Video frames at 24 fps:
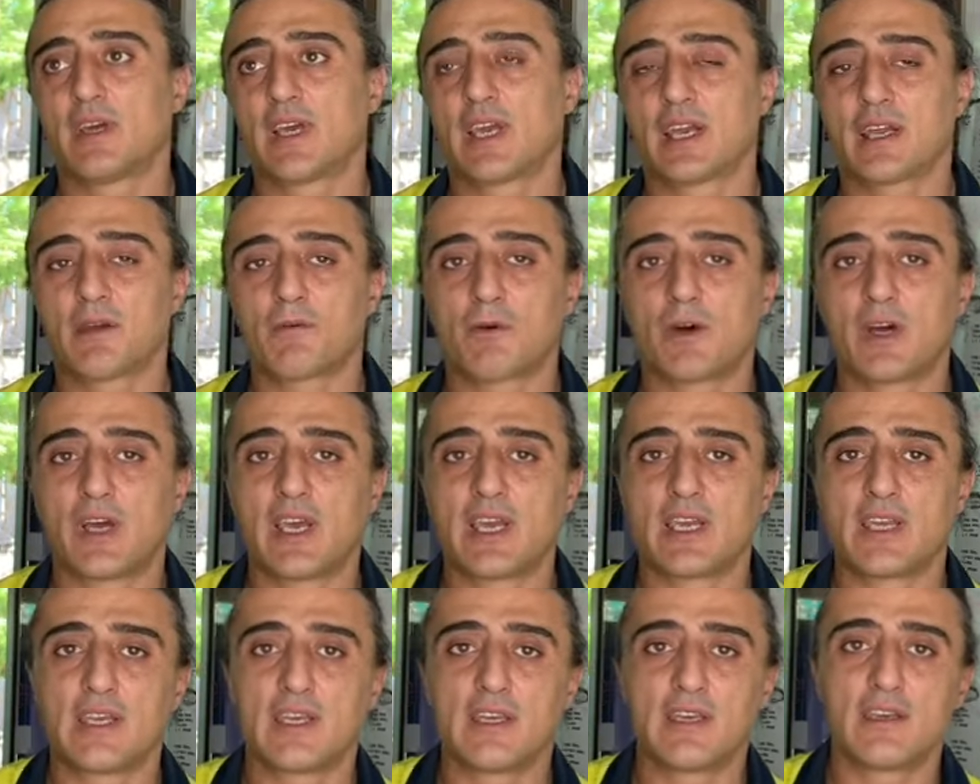
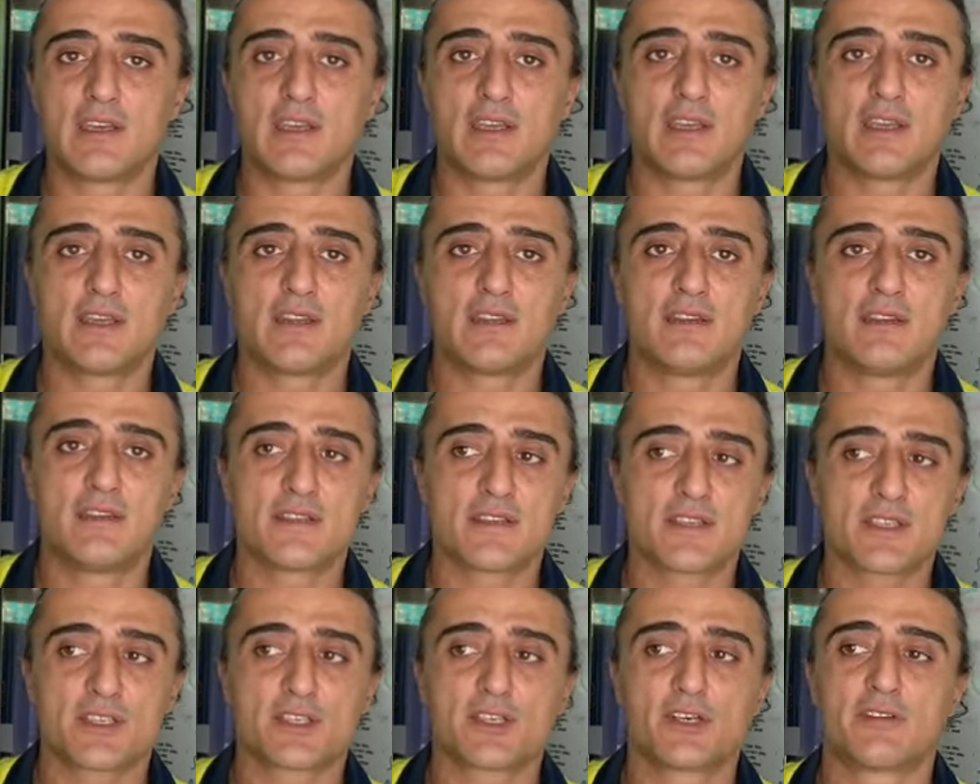Anyway, he
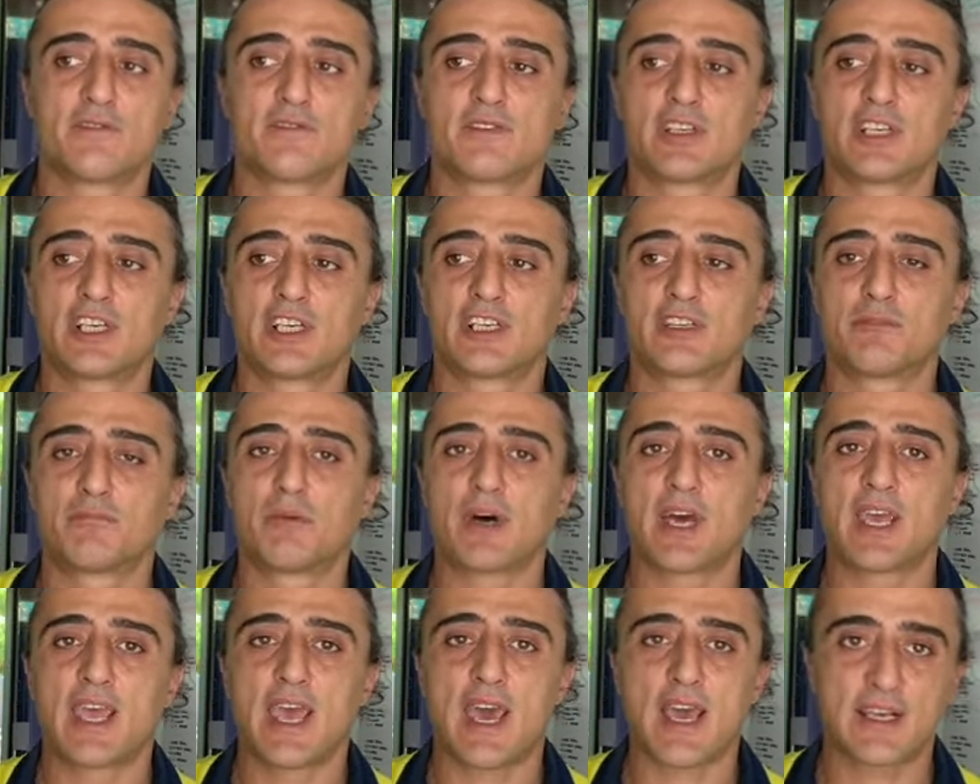discovered
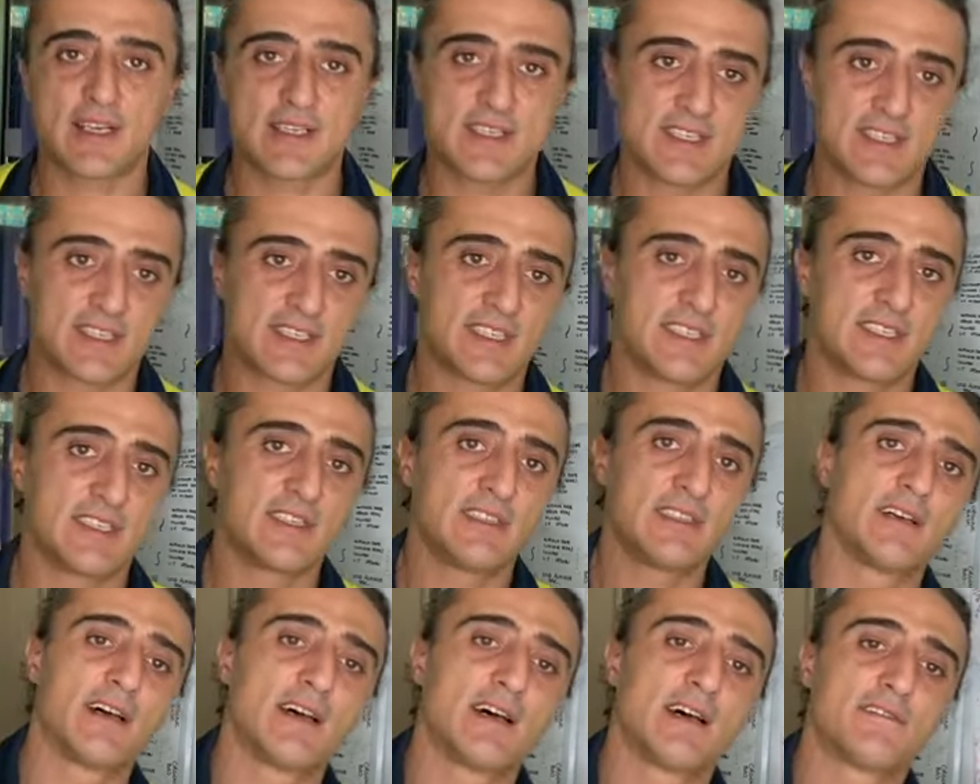by
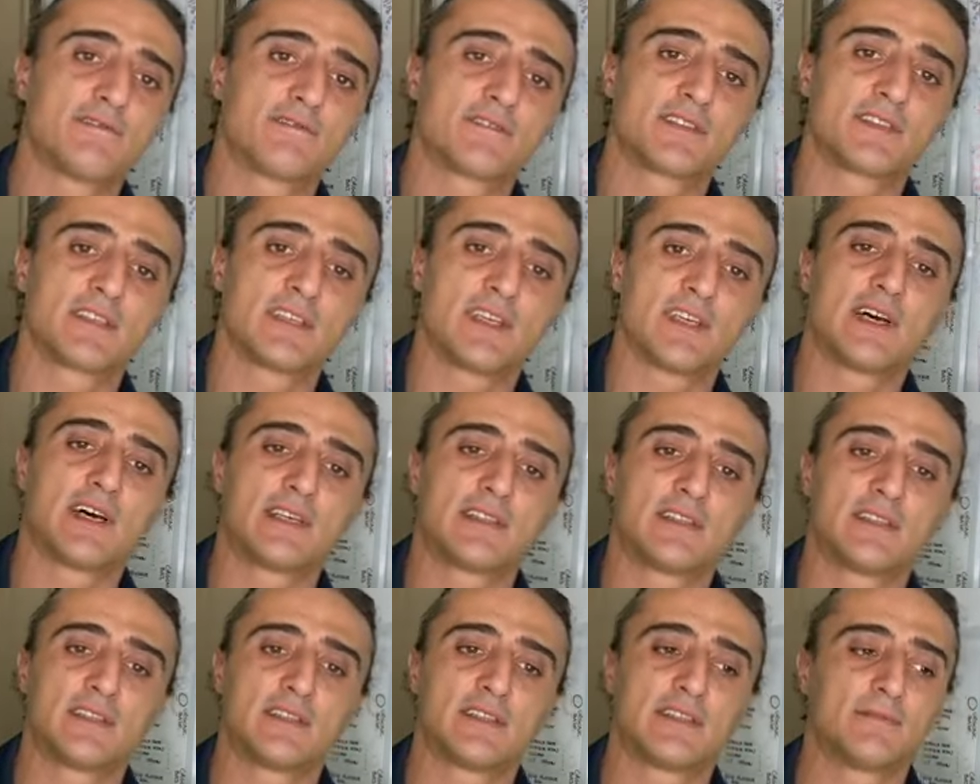accident after
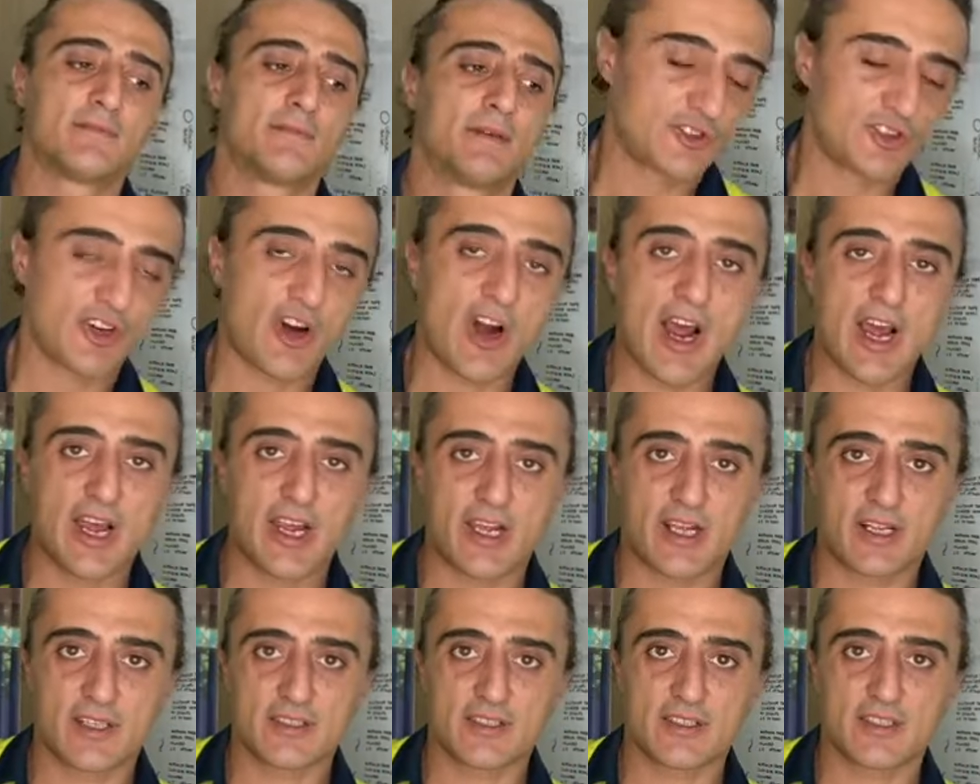other
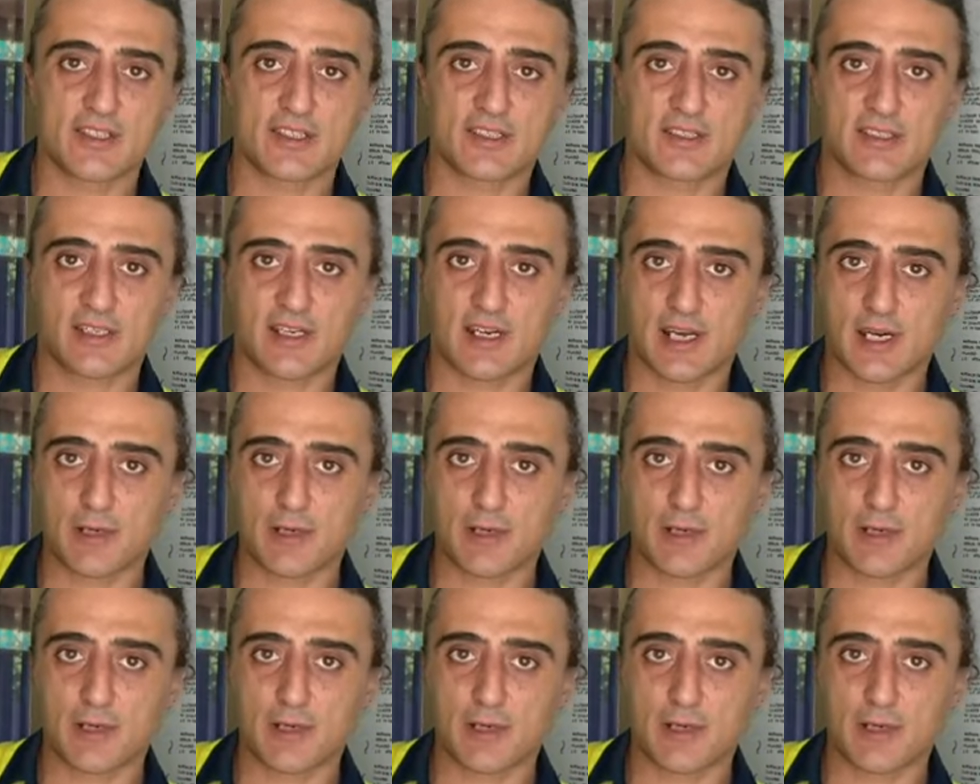trials in the